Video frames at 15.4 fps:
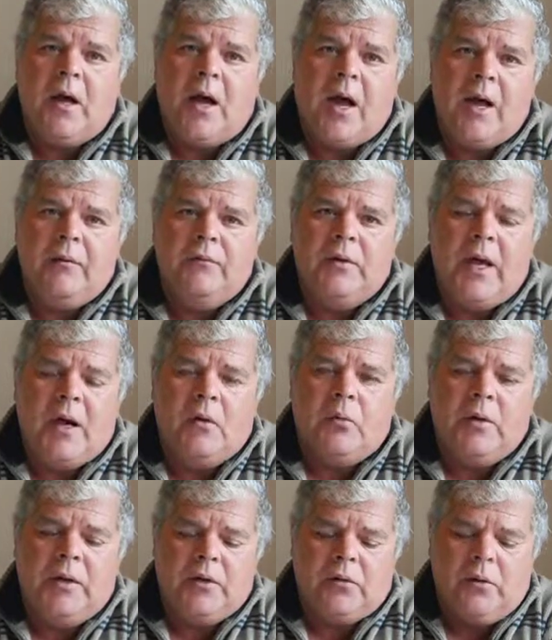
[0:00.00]
I've now
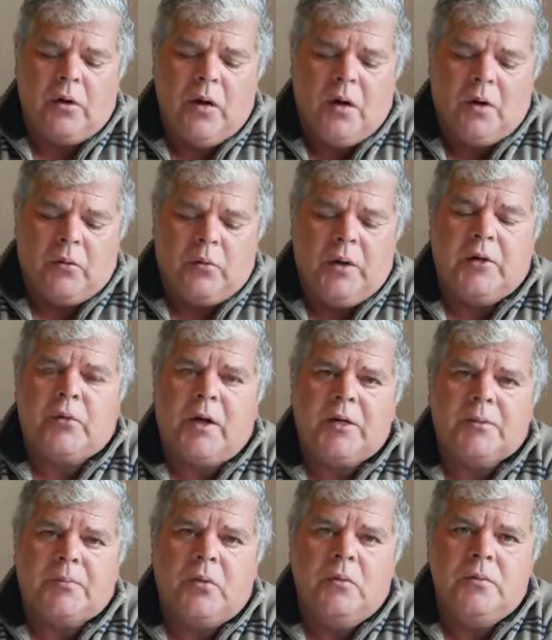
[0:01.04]

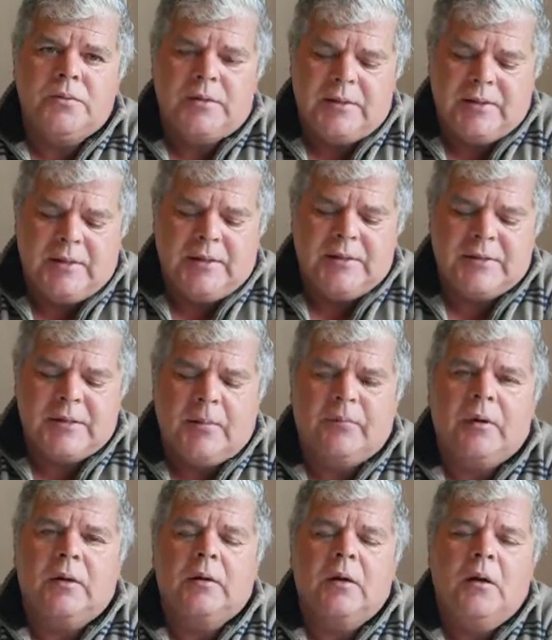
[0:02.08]
retransposed this into
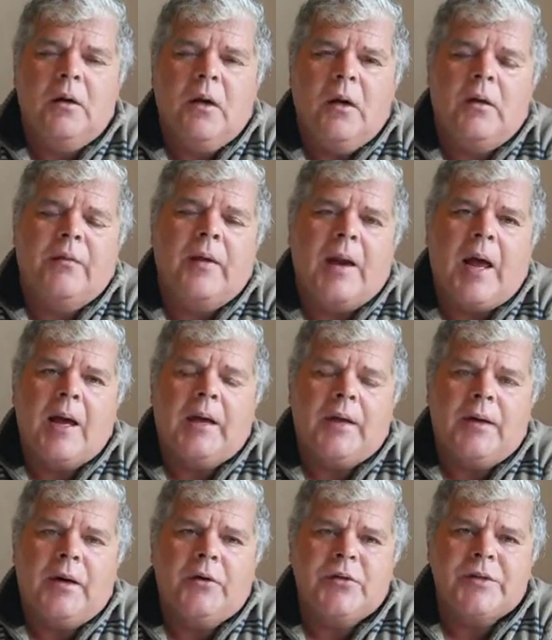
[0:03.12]
something that I
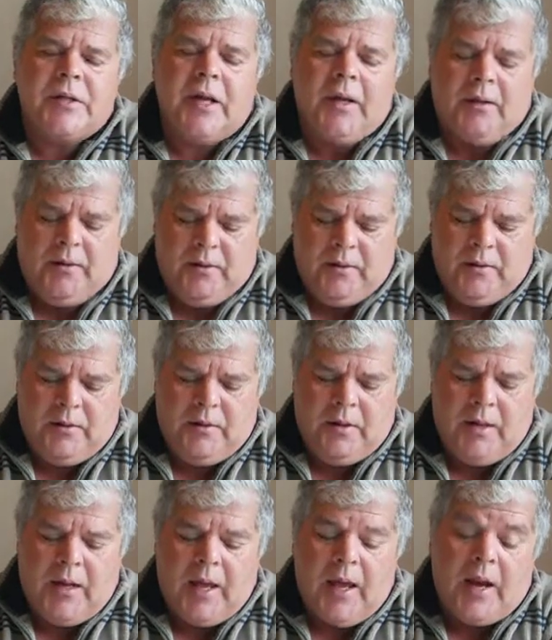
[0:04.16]
can understand.
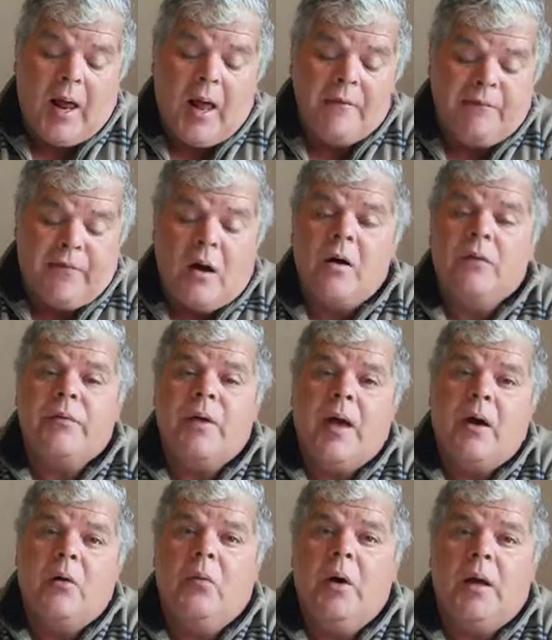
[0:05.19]
And I found
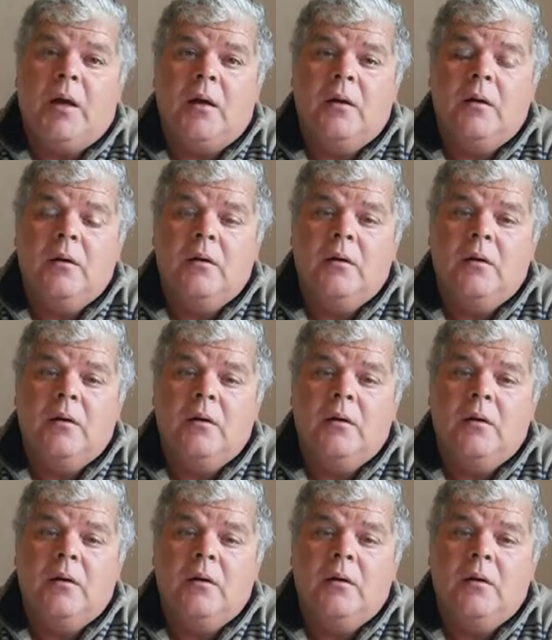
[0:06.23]
that way.